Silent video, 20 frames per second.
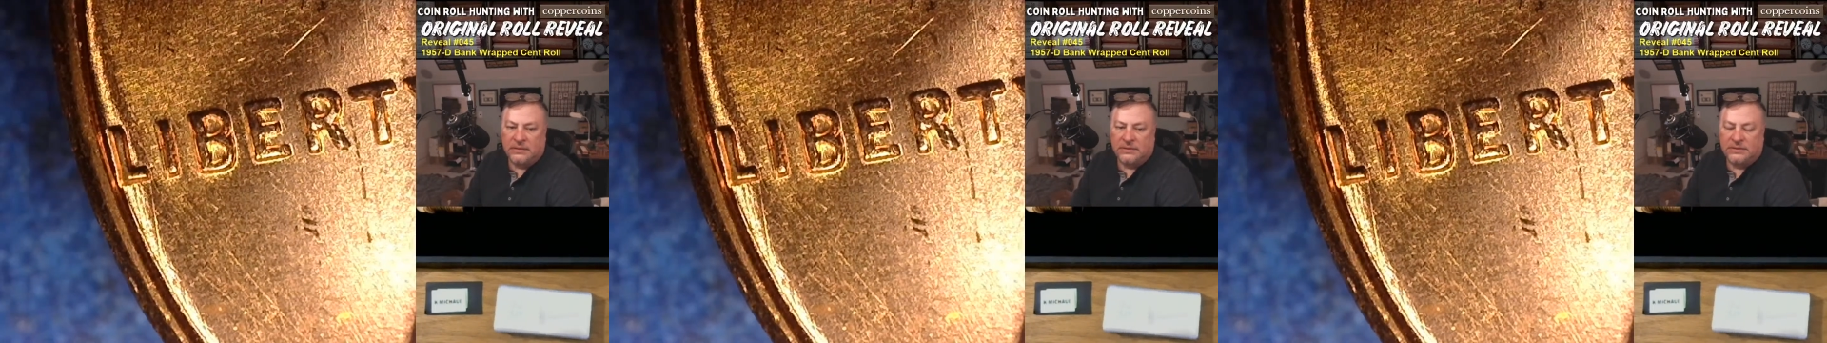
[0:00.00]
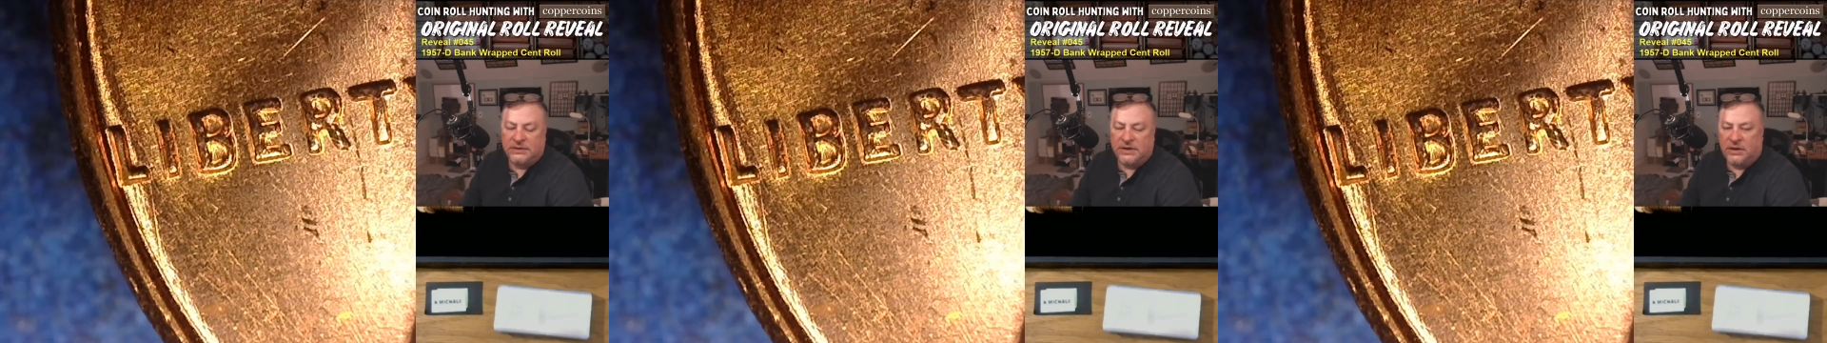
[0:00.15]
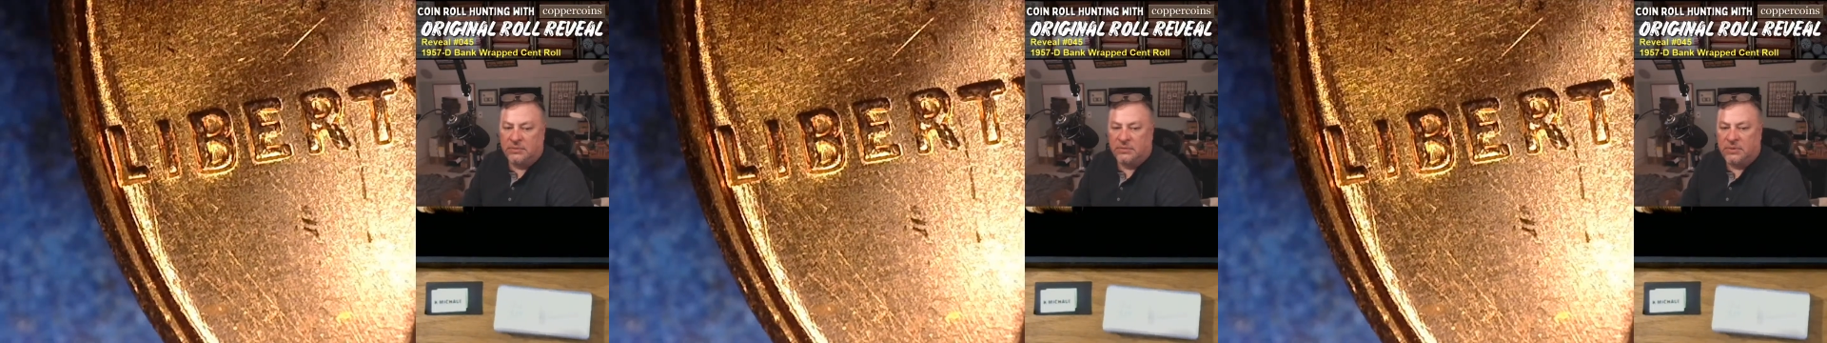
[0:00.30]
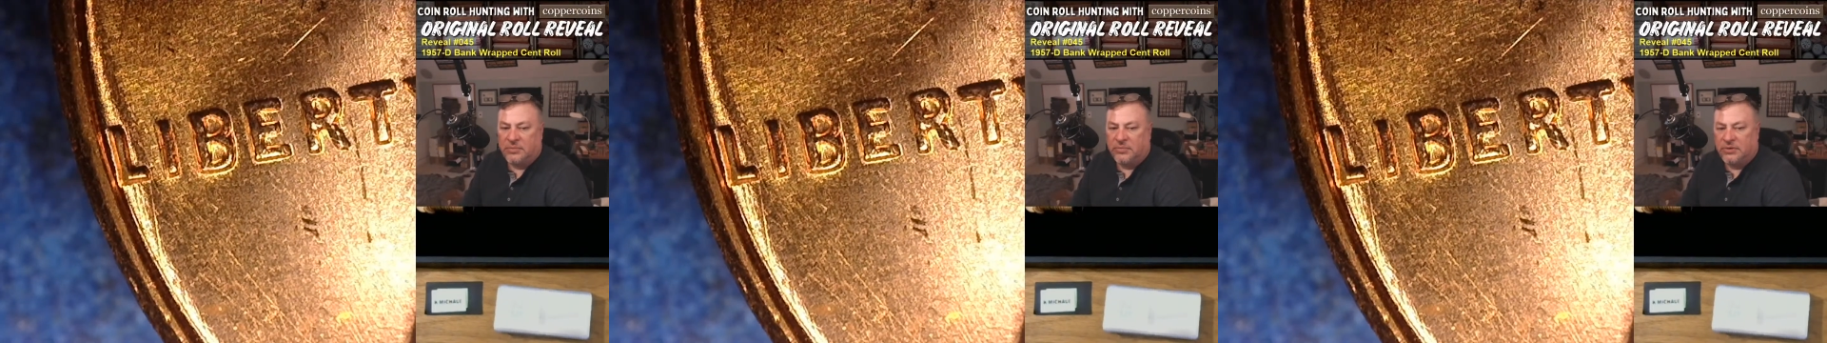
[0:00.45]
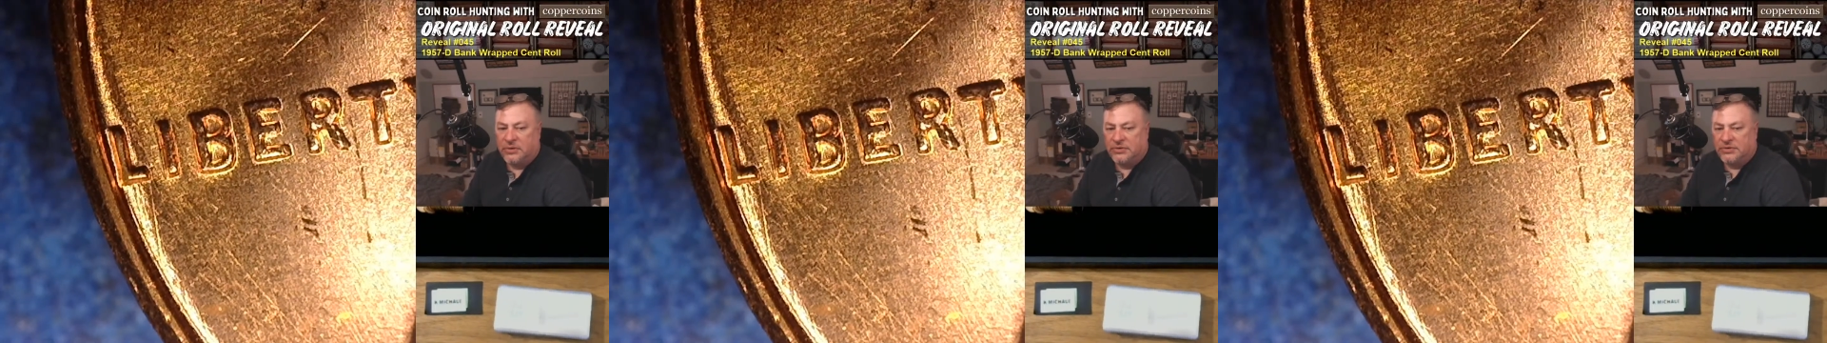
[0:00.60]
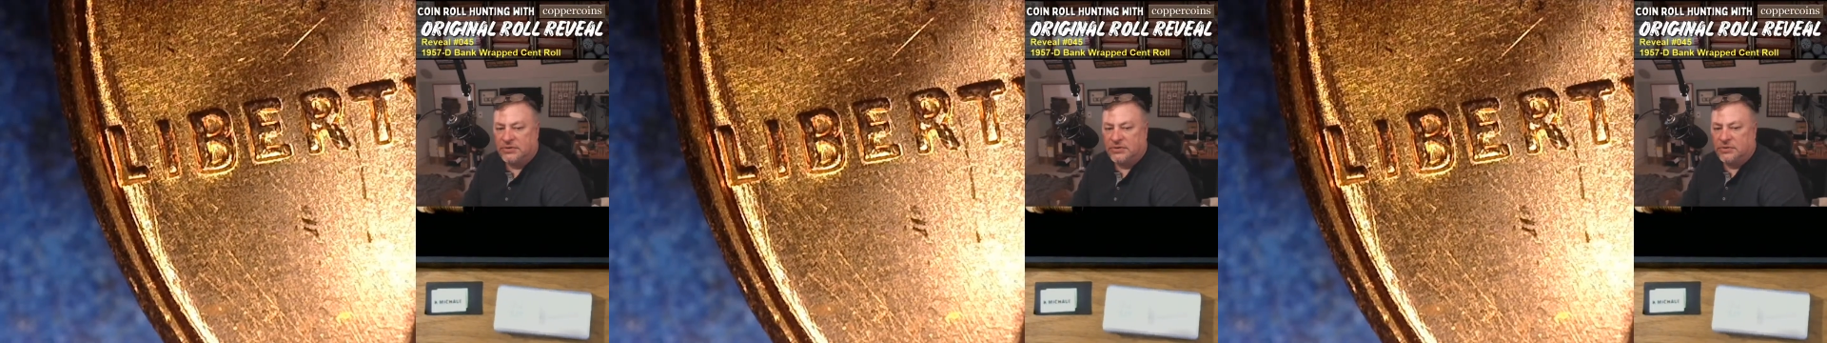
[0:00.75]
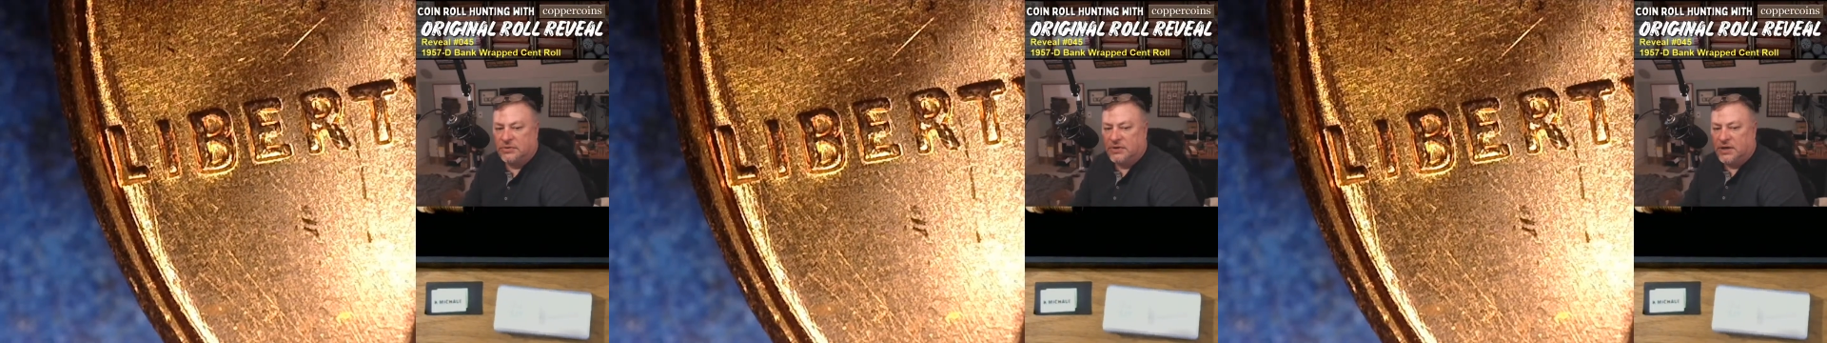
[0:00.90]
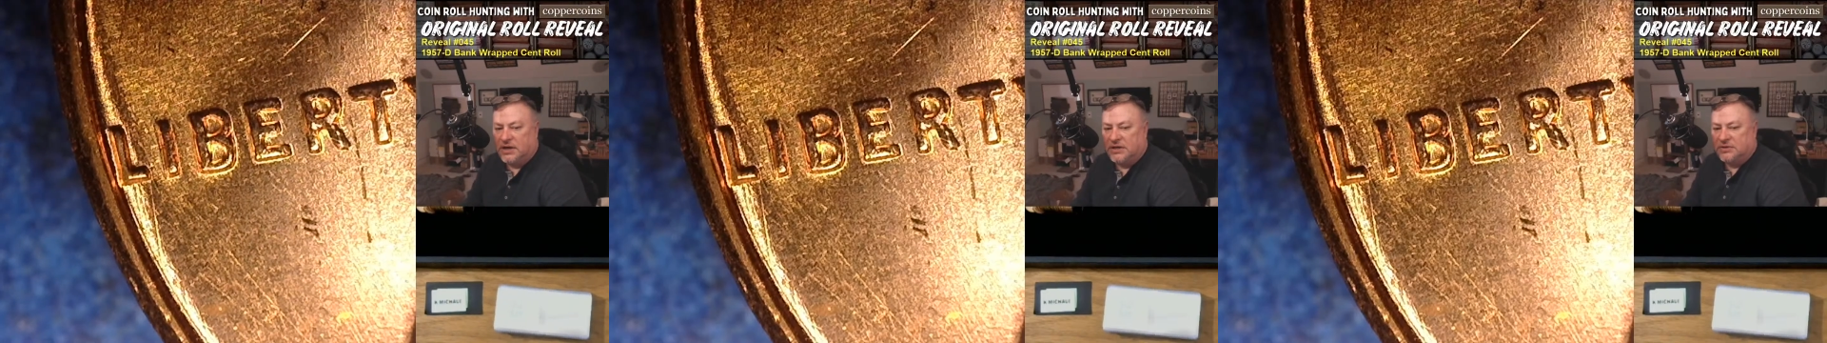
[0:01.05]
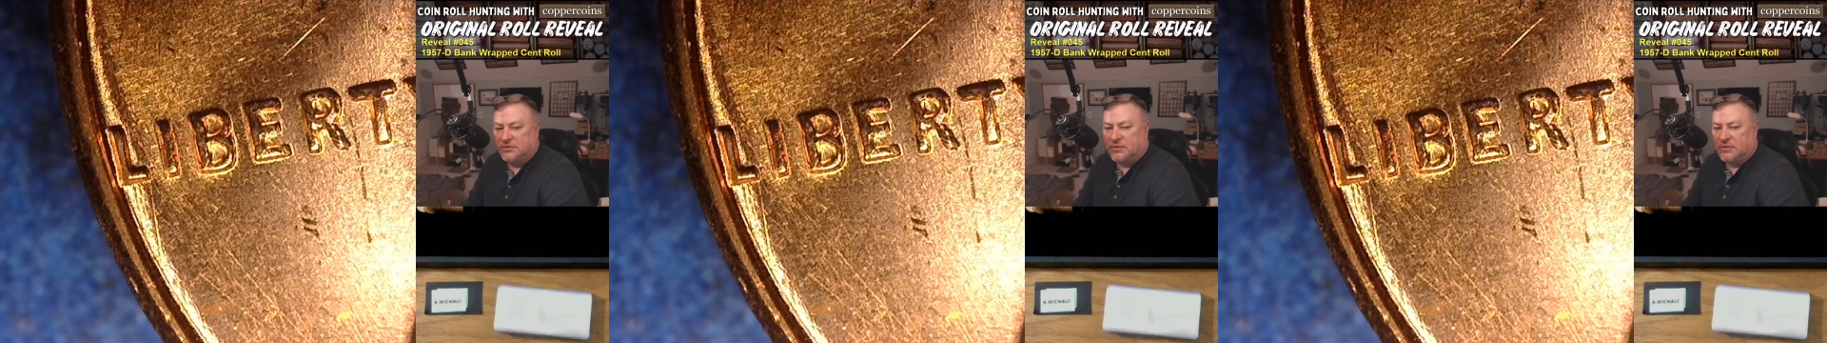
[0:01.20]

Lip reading: See, I remember those 2 die